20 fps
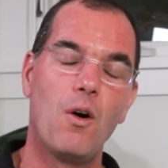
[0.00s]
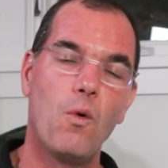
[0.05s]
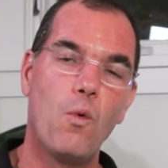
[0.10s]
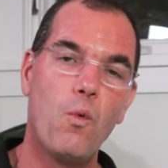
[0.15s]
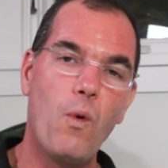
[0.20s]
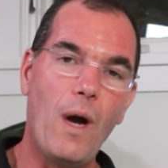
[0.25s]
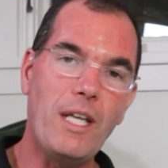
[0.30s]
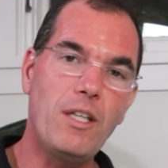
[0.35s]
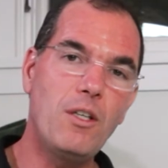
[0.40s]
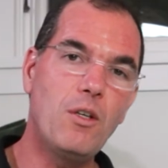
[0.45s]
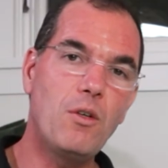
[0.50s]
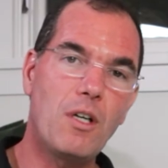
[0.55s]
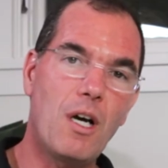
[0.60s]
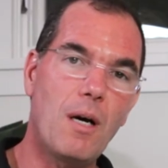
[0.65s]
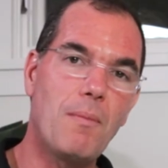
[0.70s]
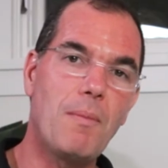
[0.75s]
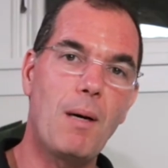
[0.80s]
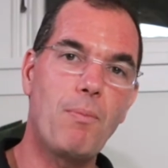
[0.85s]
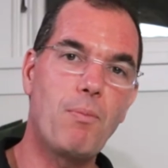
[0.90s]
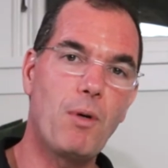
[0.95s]
When you
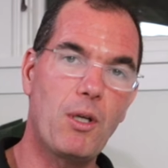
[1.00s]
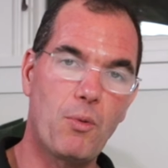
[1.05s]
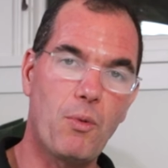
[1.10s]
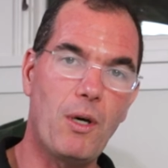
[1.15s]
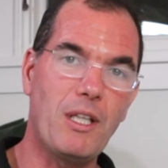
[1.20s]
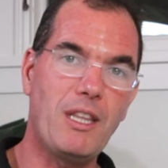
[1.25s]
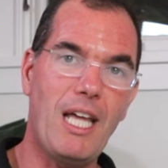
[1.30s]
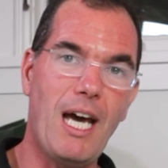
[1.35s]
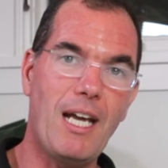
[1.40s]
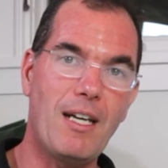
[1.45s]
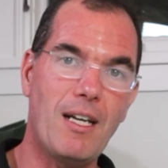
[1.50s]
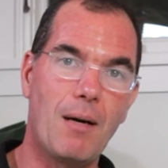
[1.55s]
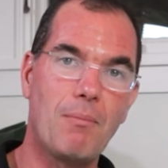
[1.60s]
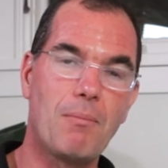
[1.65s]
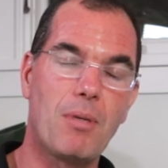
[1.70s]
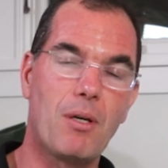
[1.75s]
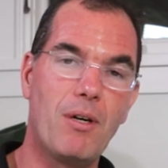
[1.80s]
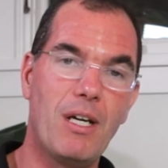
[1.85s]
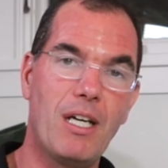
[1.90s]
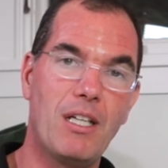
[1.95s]
come up with what that
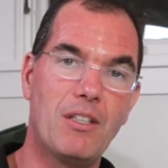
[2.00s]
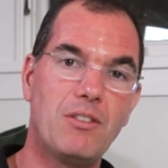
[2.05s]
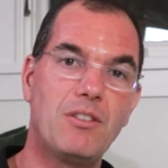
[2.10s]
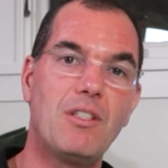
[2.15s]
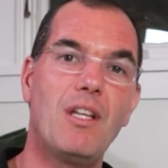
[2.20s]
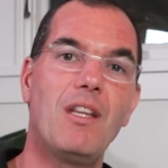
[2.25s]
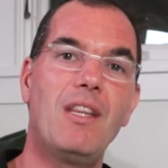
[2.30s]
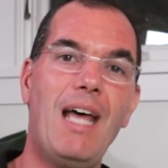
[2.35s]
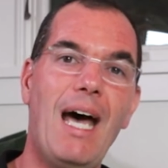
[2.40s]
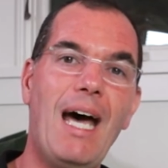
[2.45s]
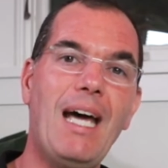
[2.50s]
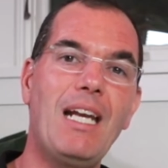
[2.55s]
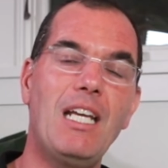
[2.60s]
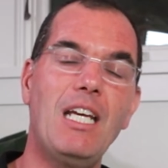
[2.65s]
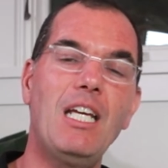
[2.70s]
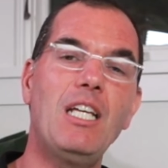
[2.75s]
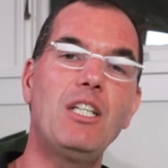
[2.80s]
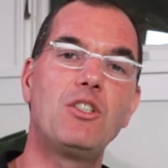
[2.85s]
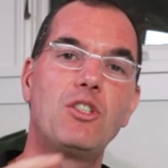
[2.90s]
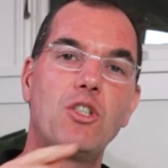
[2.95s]
number is, that
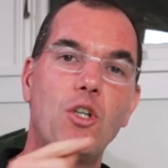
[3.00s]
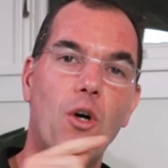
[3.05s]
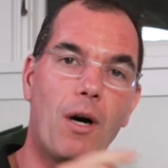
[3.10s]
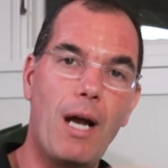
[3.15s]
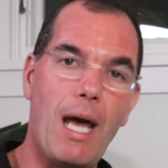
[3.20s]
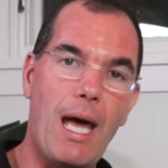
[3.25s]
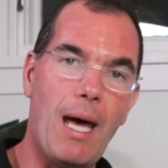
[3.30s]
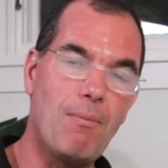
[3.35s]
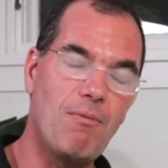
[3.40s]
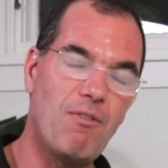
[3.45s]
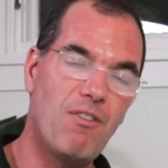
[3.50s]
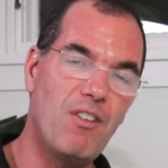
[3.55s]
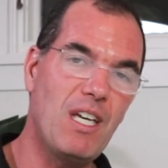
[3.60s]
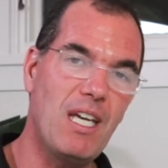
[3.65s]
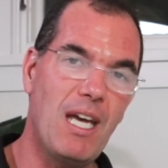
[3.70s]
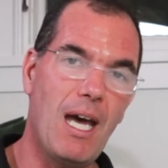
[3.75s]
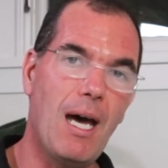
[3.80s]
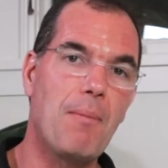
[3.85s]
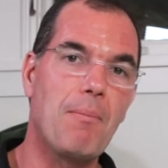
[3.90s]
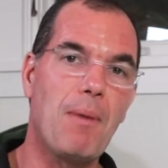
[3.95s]
is your
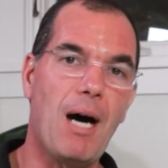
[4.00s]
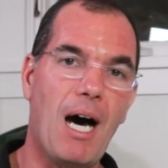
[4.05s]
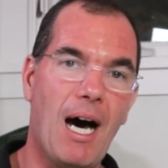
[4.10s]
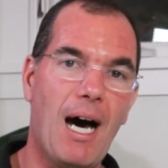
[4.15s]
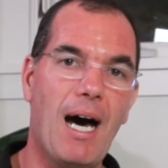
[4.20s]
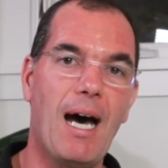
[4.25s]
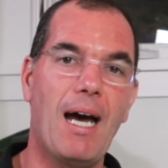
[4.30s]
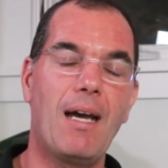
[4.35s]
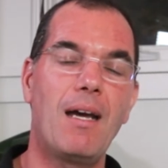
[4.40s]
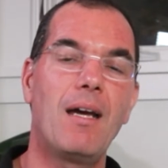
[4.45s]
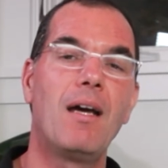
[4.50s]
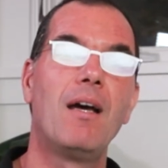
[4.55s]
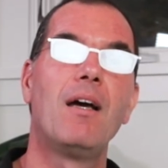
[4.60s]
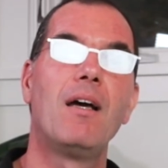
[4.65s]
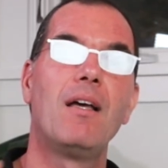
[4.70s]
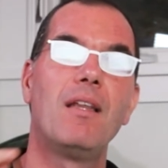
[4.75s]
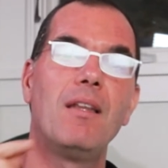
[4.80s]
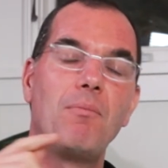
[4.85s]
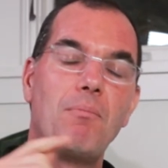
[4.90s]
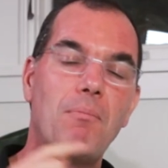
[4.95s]
MVMI,
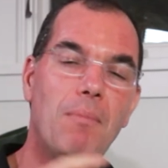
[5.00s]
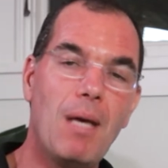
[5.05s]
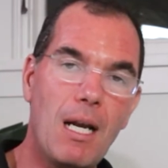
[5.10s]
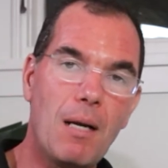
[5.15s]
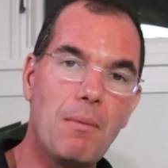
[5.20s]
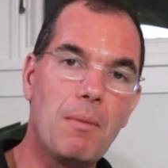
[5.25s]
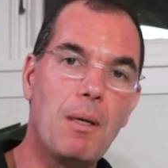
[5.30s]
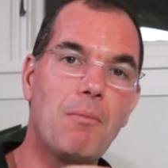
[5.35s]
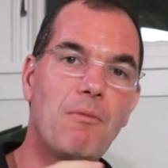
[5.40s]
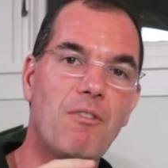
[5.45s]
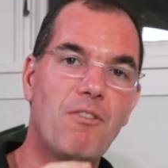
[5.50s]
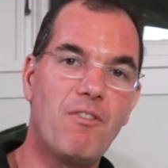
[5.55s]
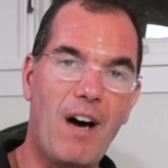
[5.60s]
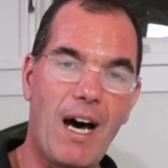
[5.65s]
minimum